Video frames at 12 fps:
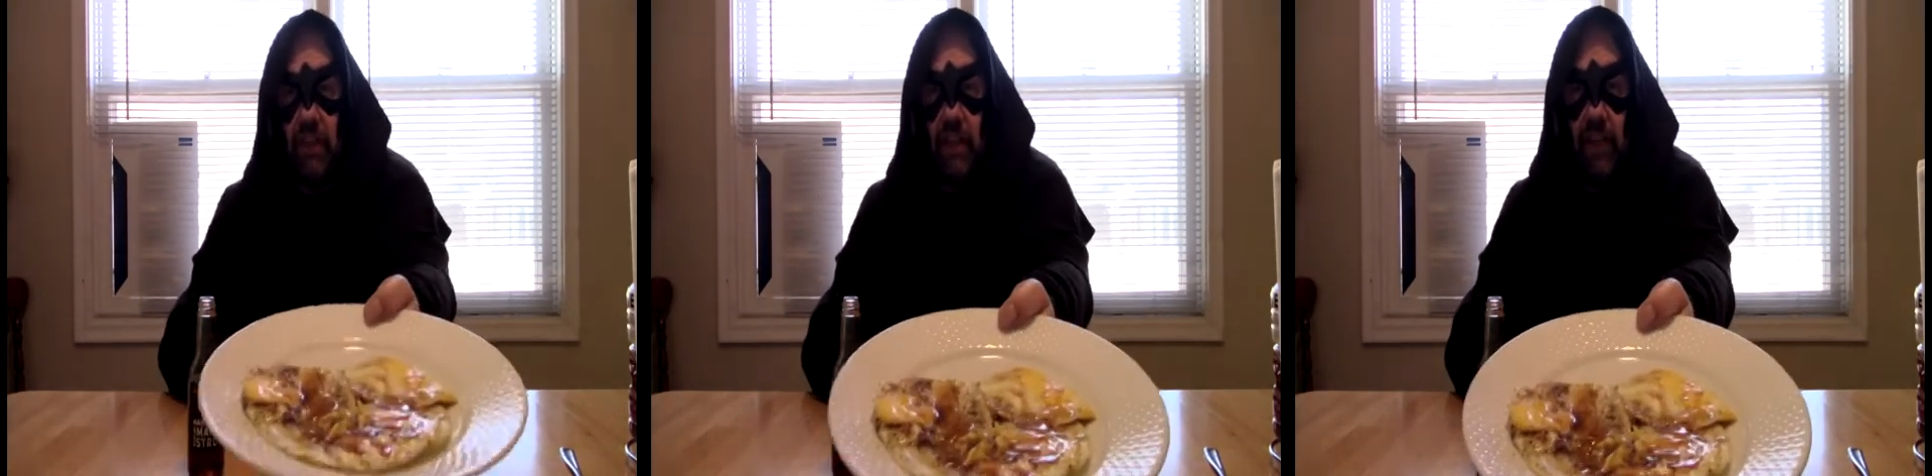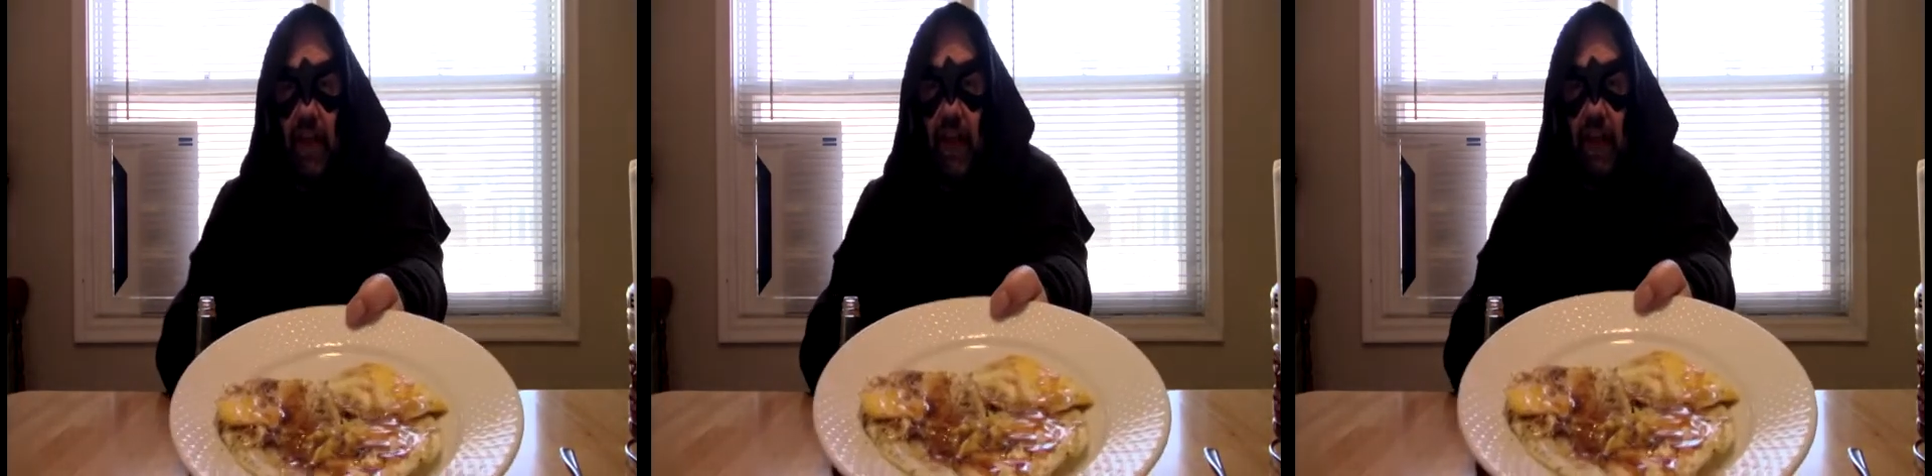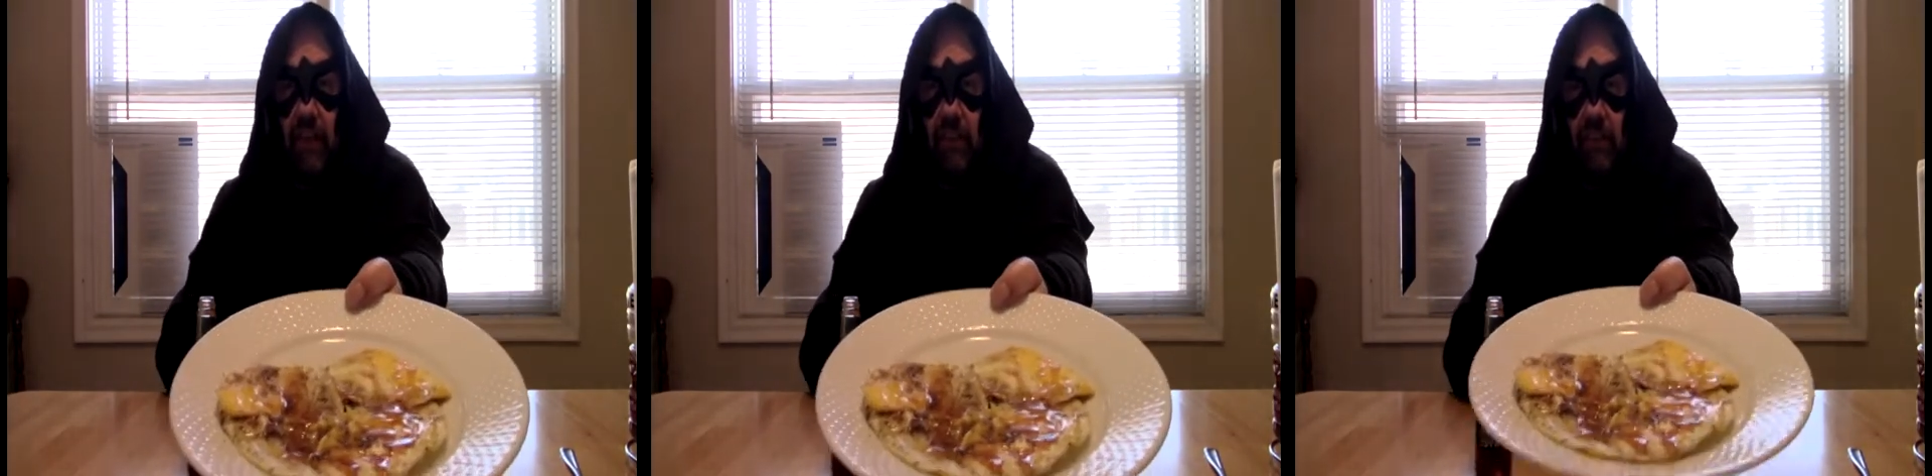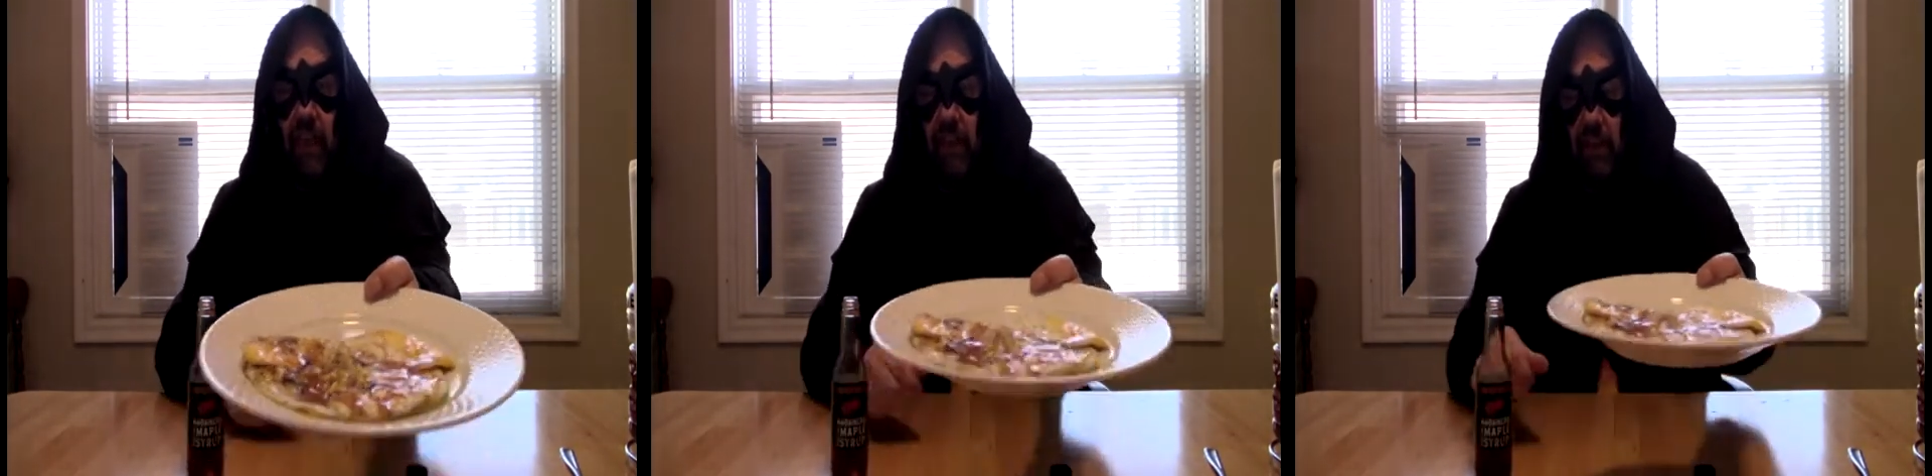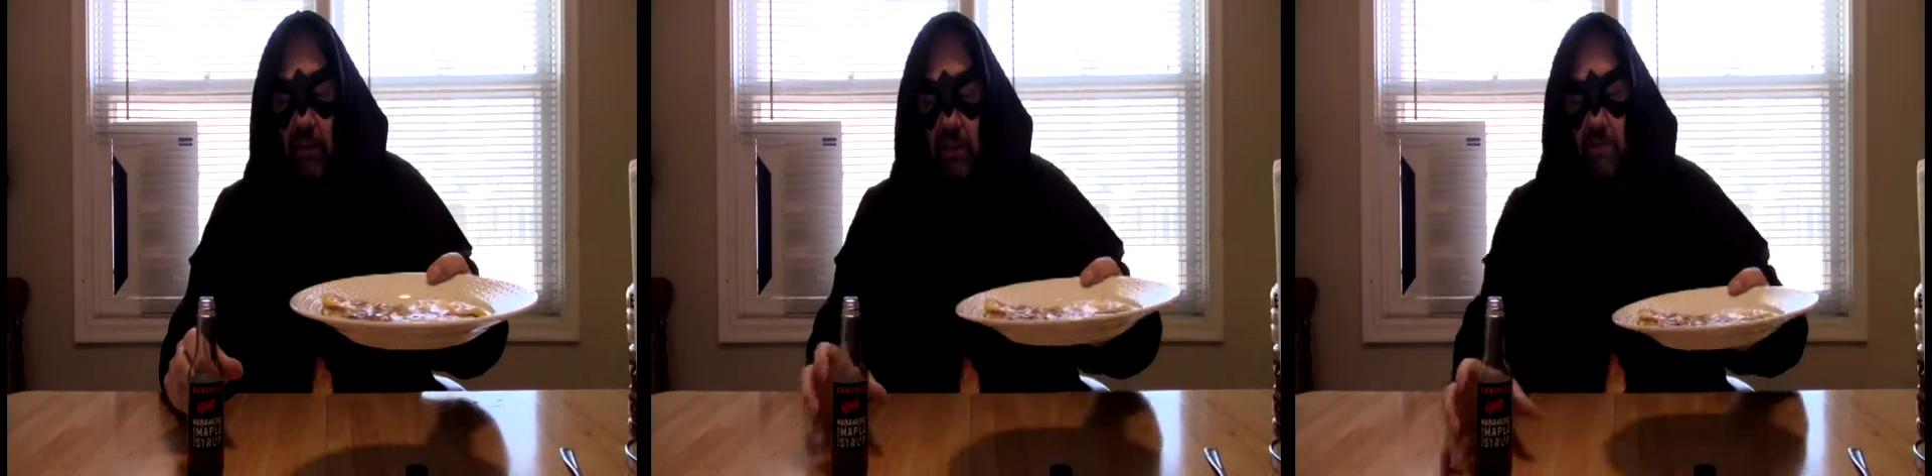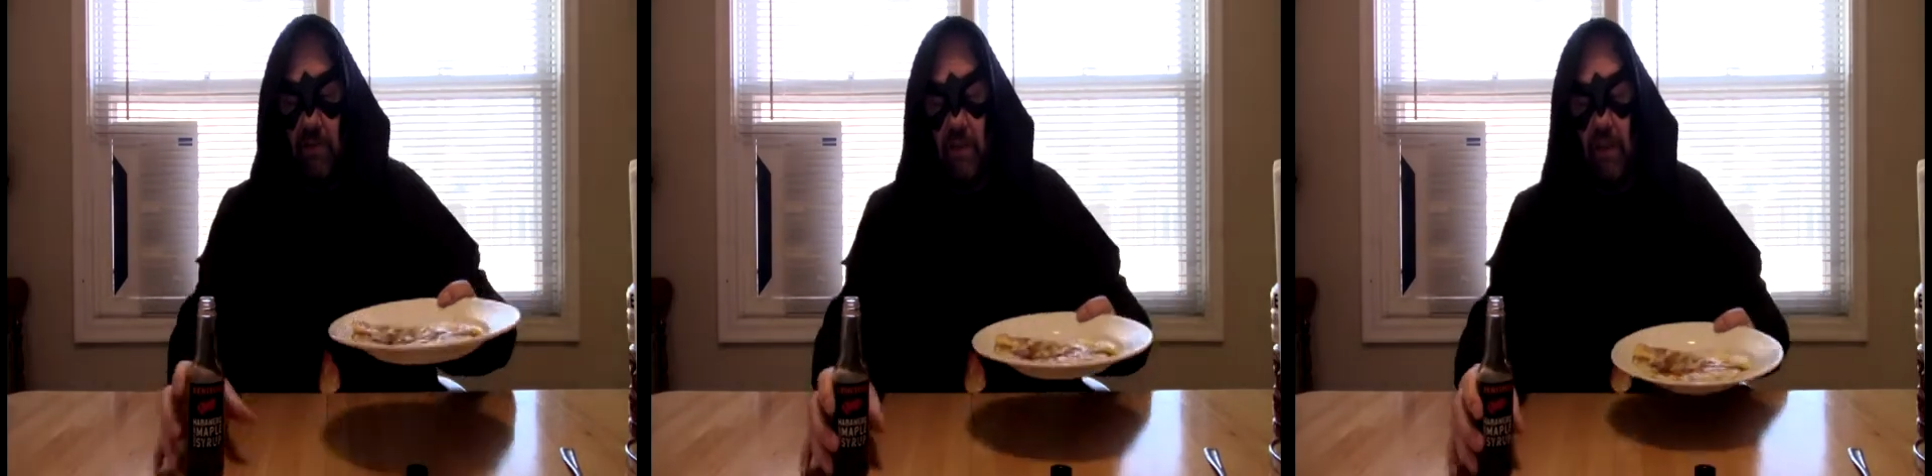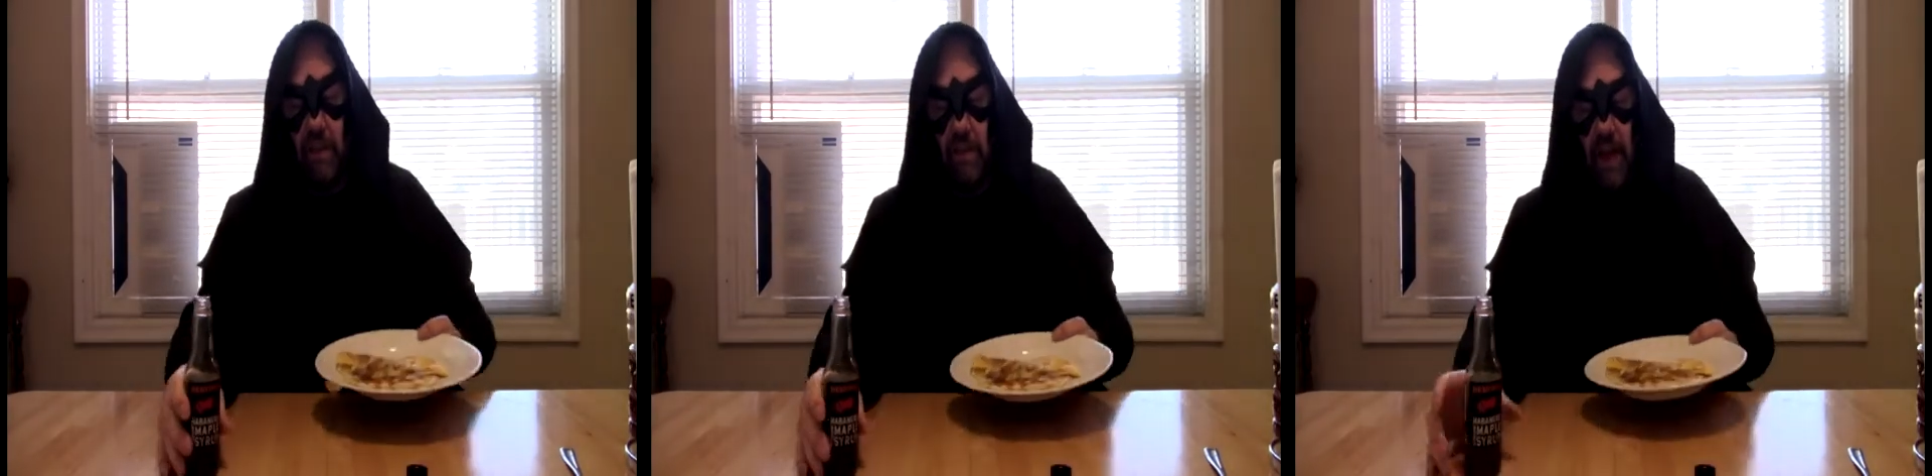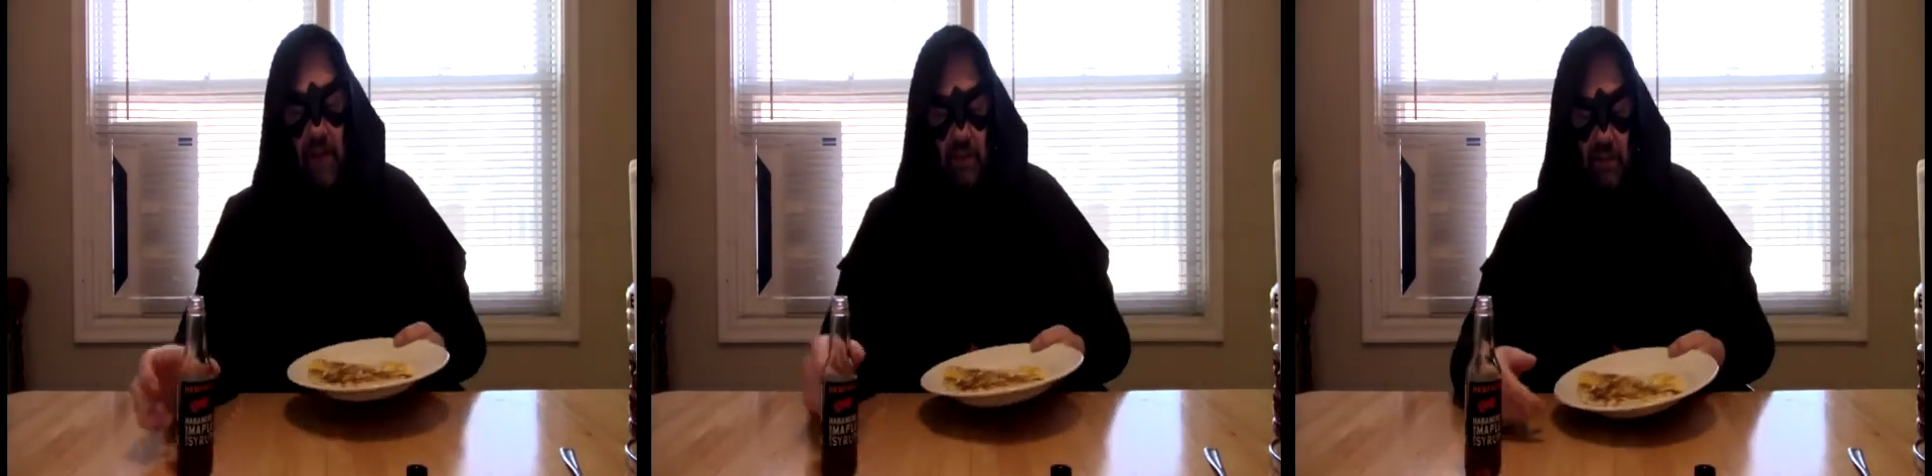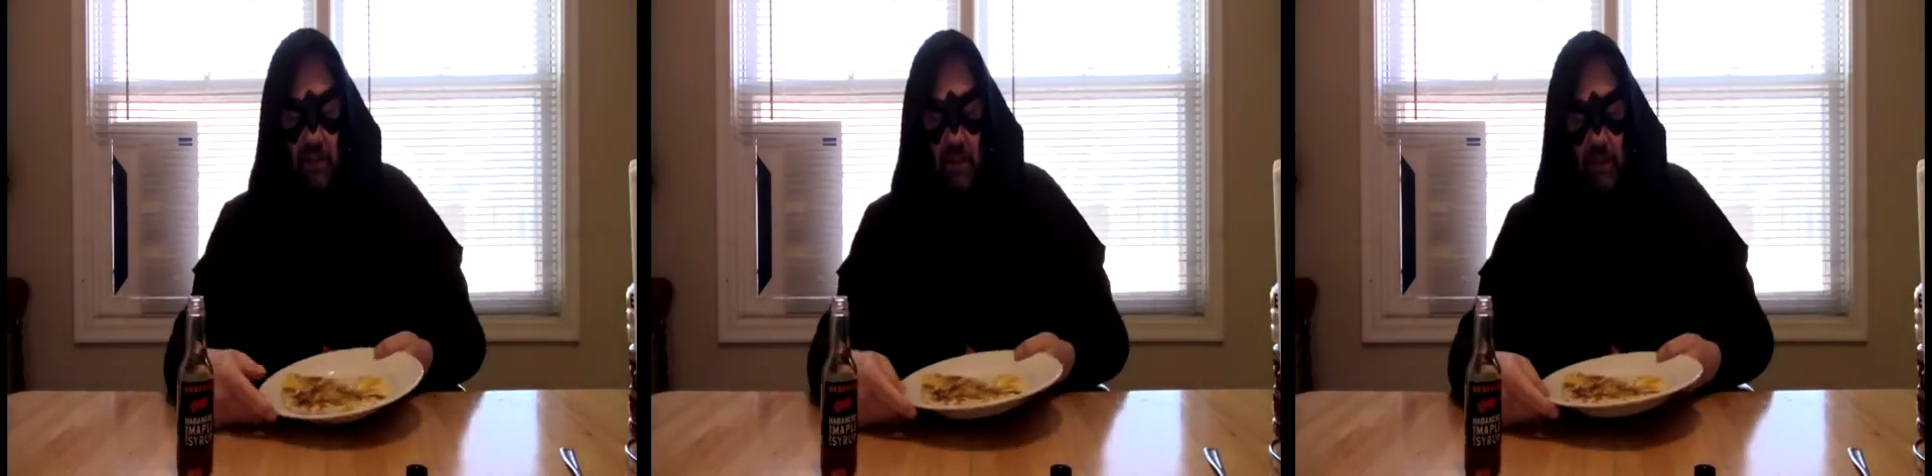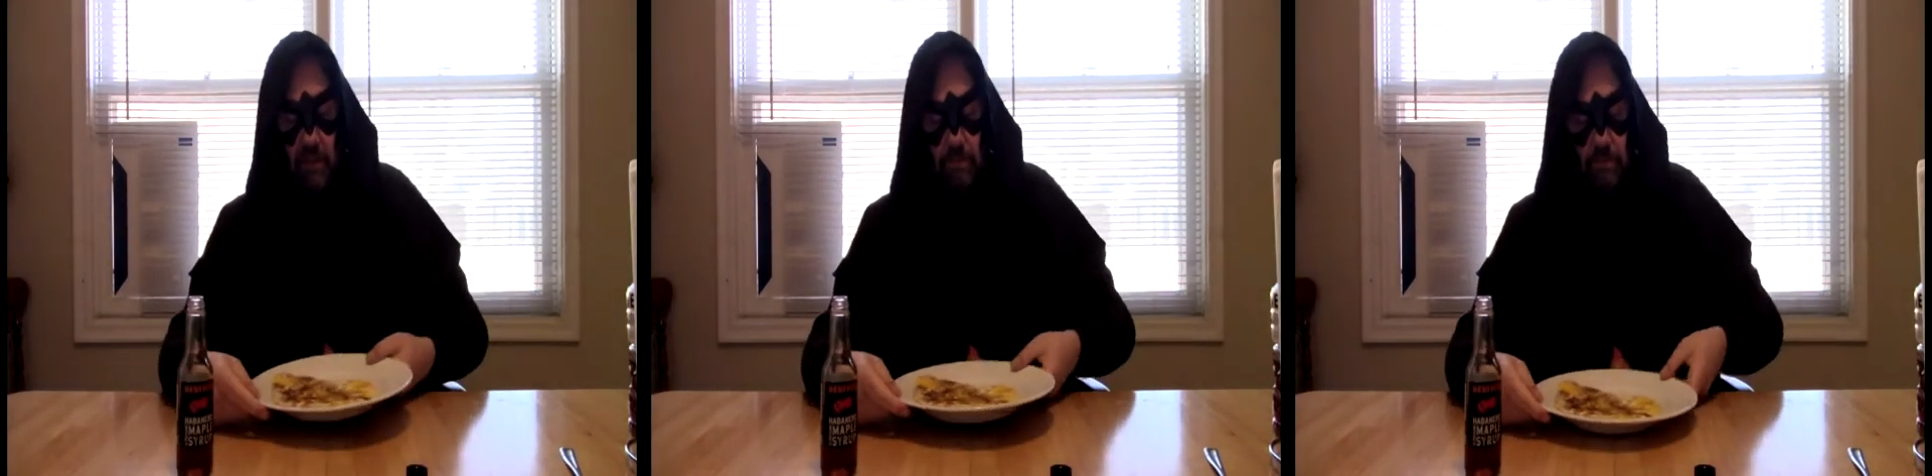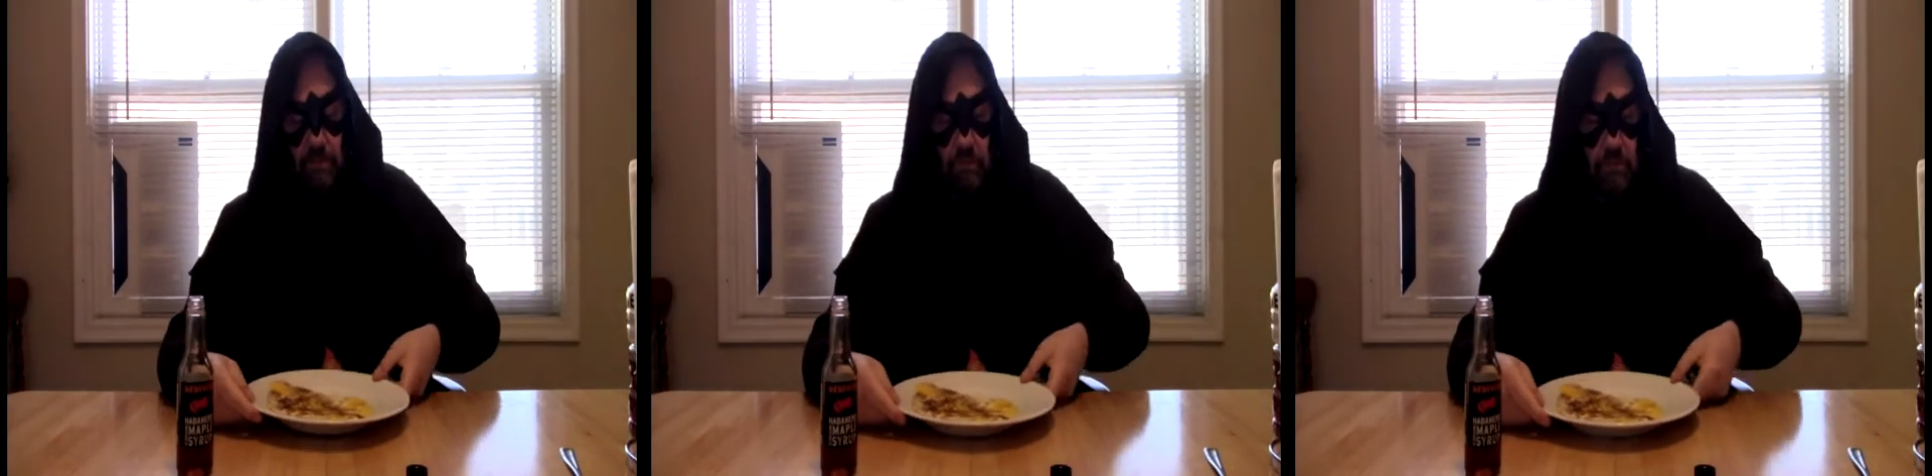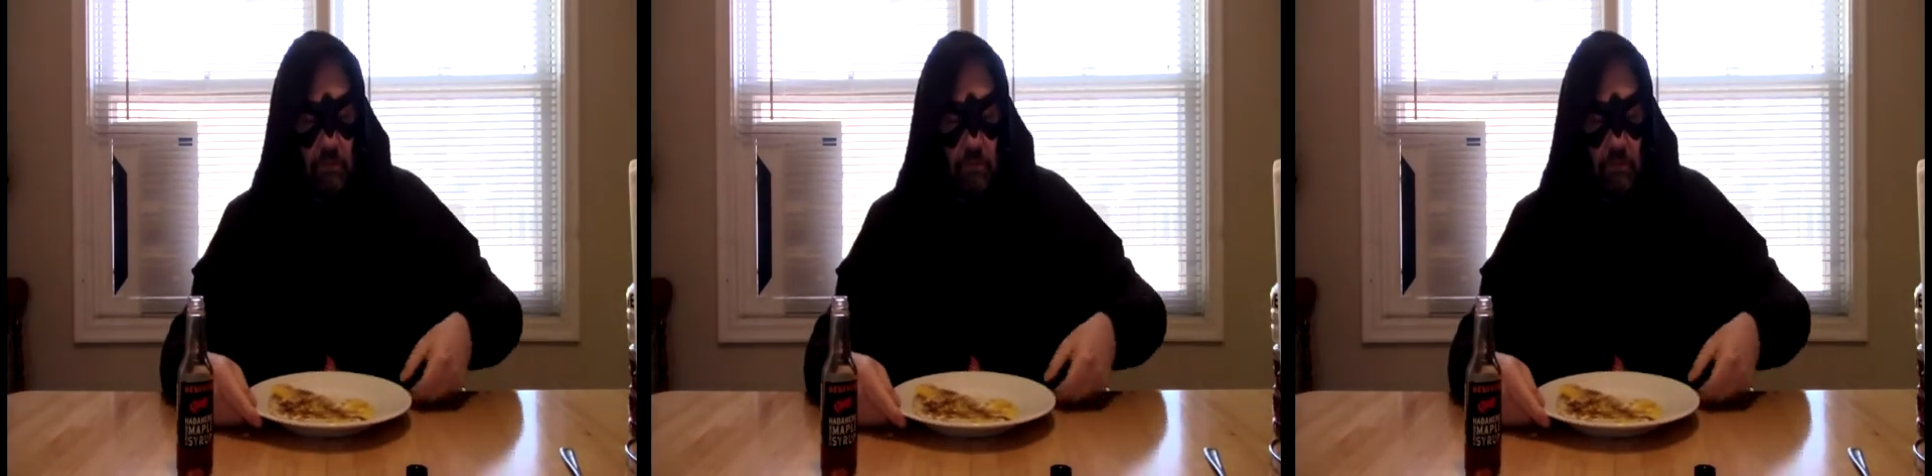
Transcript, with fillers: the eggs, and then I'll just knock this on them.